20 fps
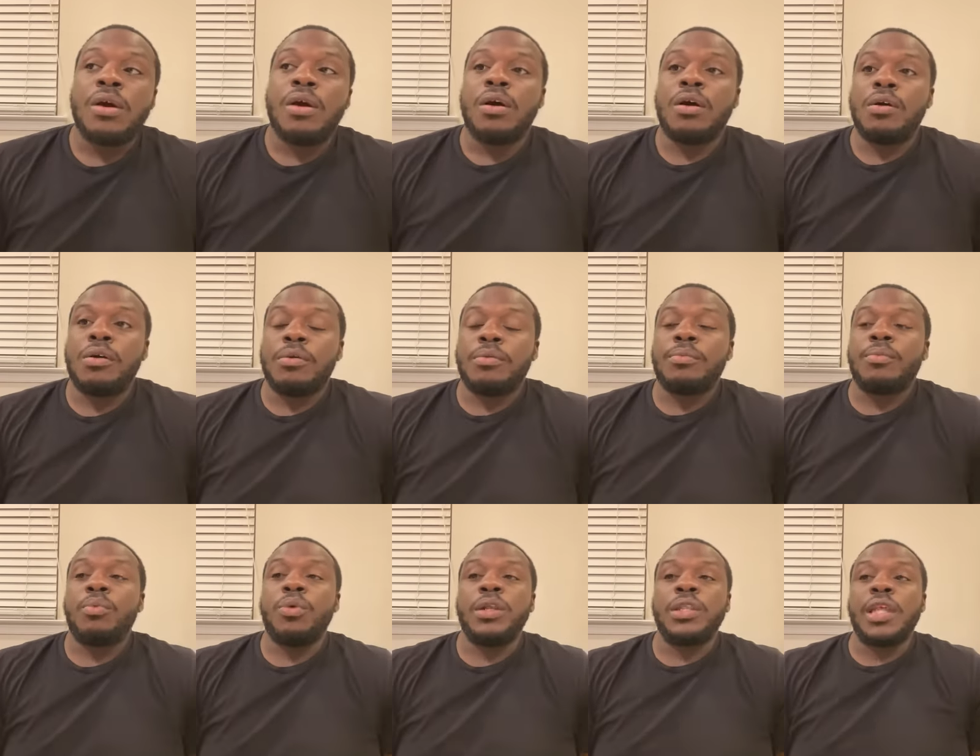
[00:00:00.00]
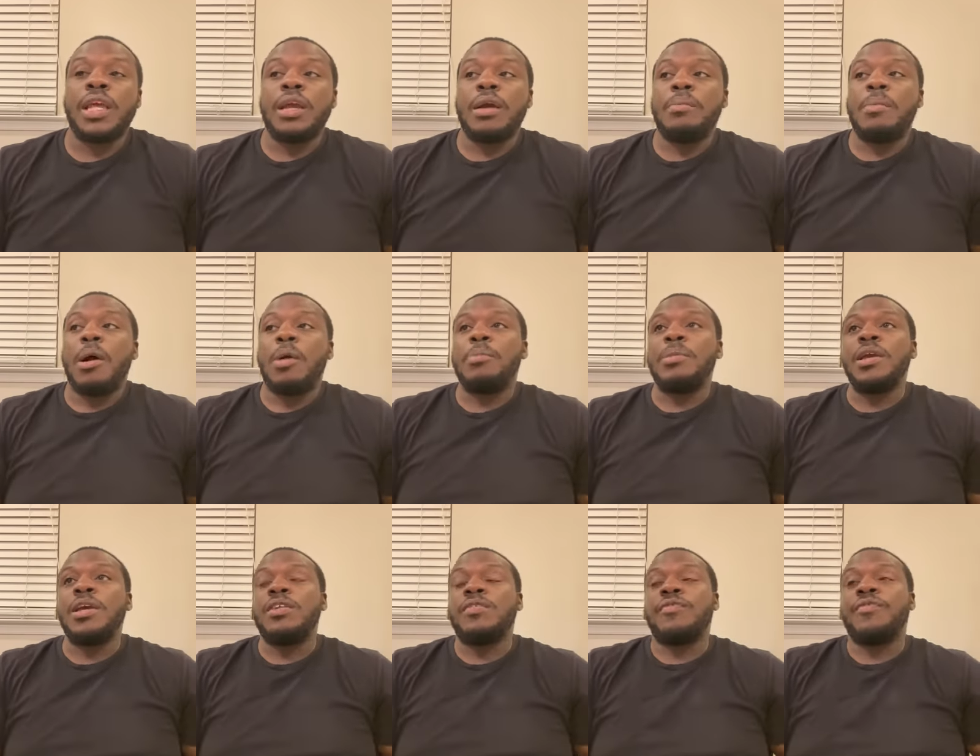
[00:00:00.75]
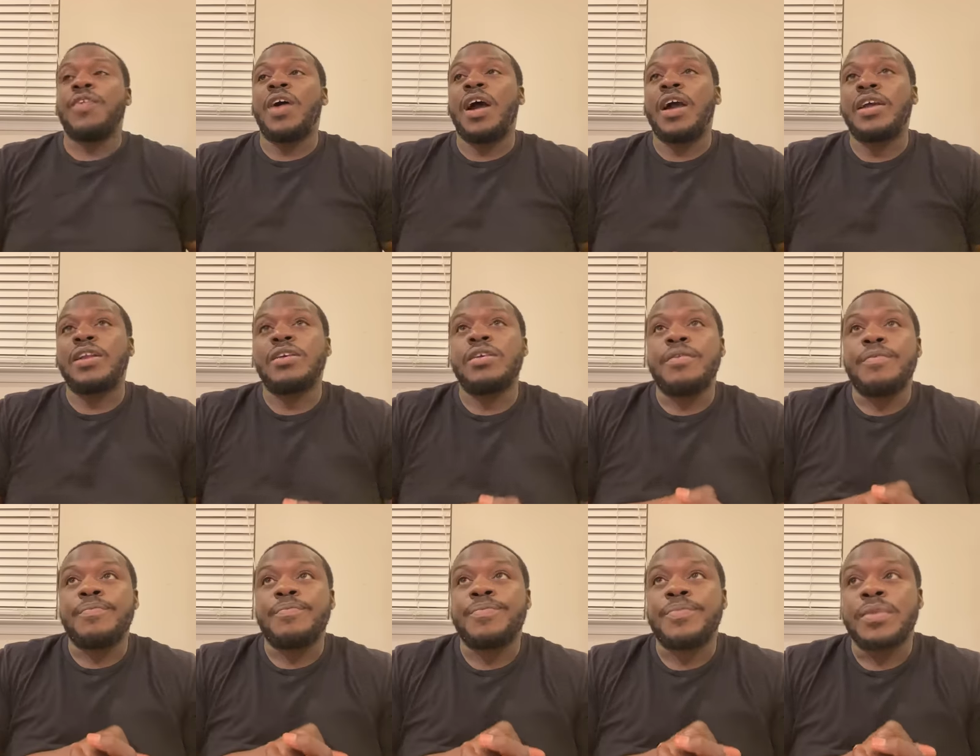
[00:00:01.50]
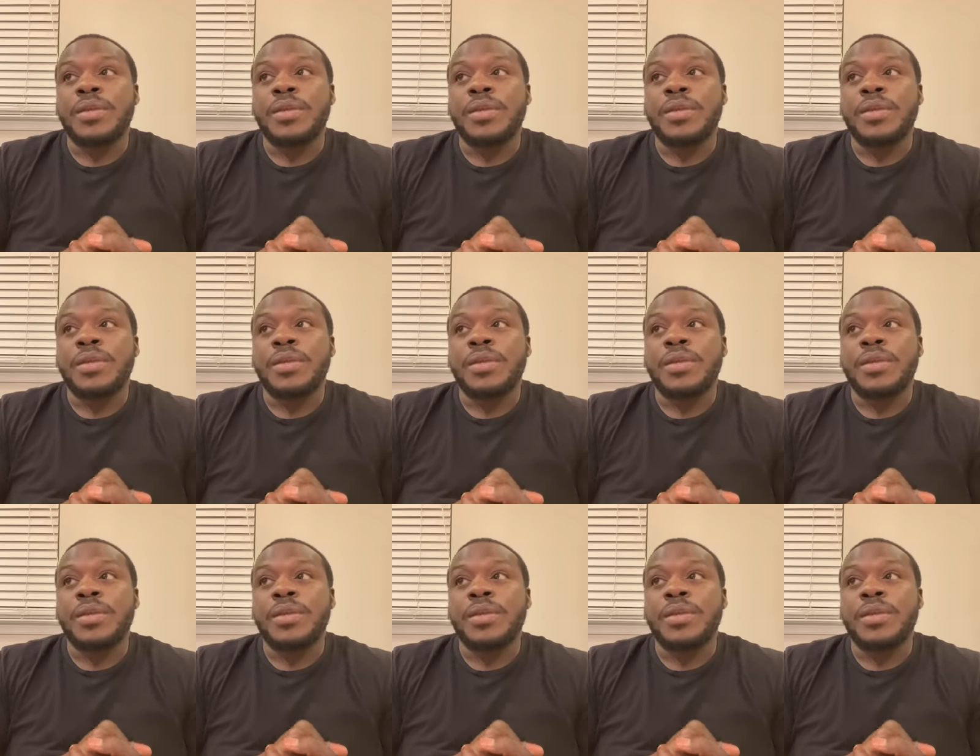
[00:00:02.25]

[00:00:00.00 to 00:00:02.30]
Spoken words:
One thing about being a fighter,